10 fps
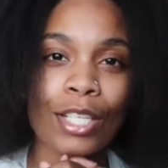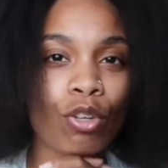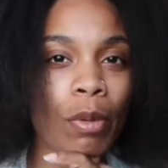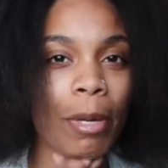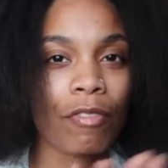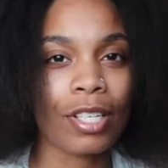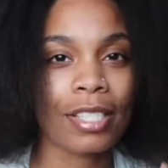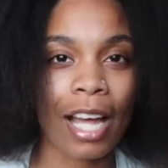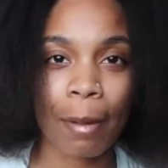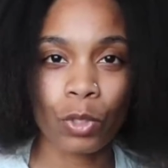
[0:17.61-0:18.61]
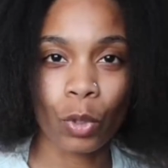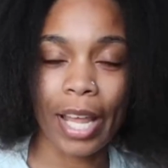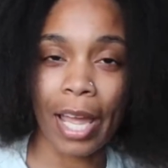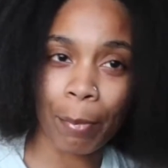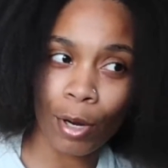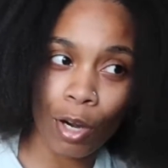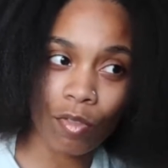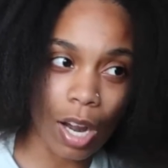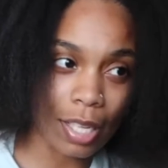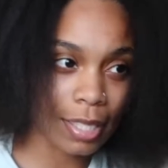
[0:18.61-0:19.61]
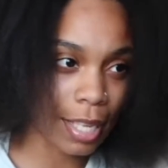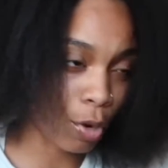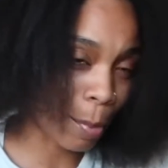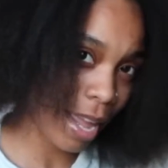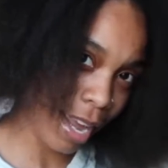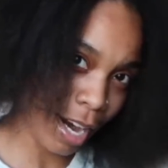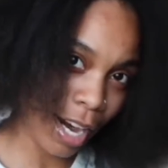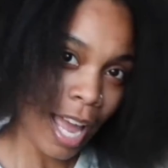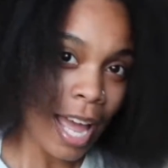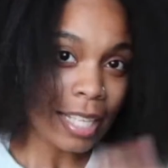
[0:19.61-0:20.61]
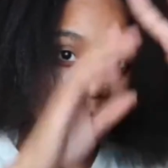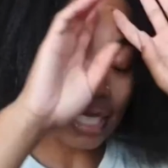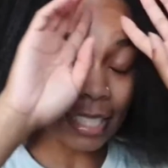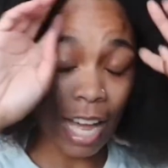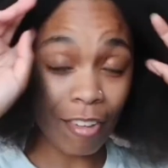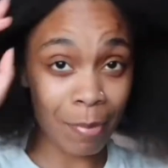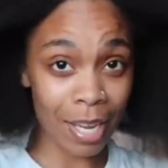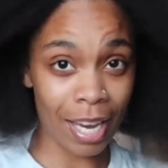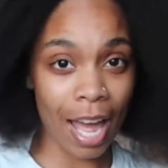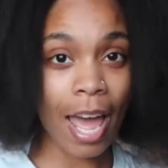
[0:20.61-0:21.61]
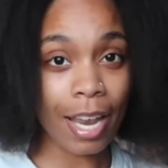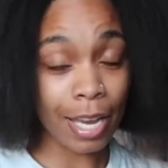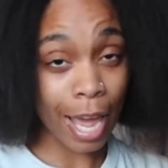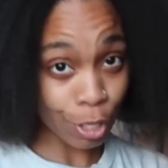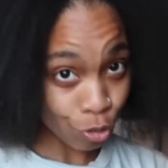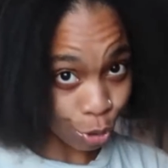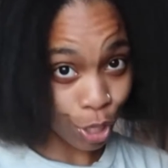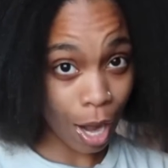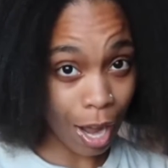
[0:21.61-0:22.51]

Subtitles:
This will be my first time doing a perm rod set on my hair since I've been natural, y'all.